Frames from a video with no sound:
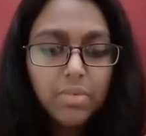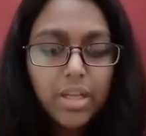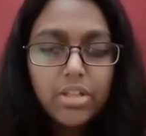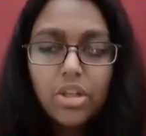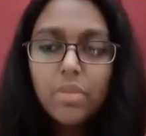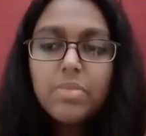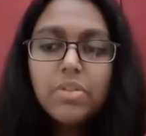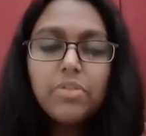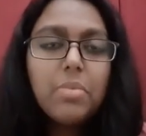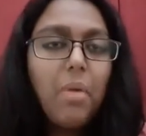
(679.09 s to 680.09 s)
in terms
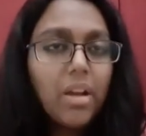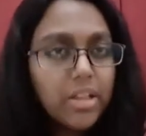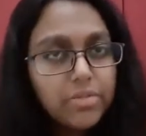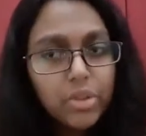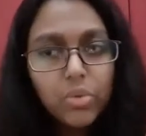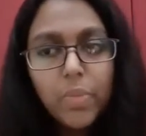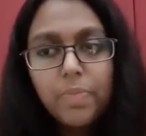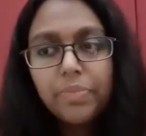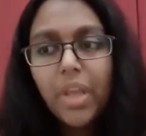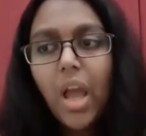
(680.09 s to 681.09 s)
of the market view,
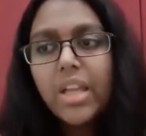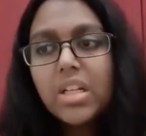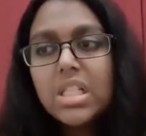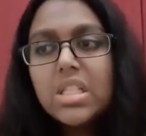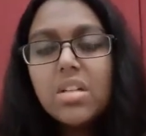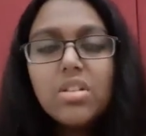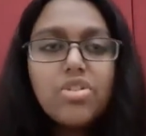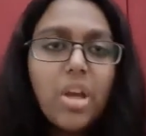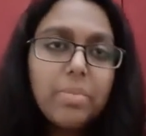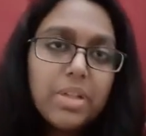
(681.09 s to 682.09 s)
I consider the
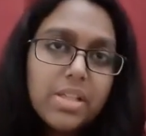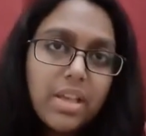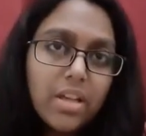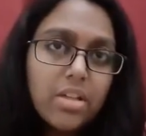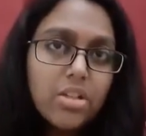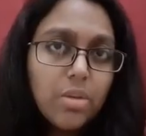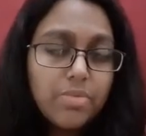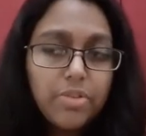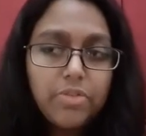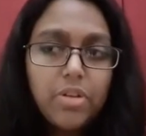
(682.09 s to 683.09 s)
Japanese yen in
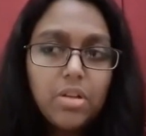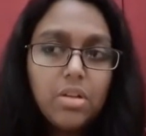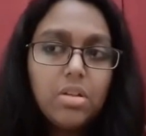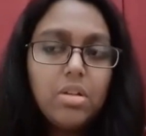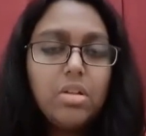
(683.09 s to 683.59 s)
terms of the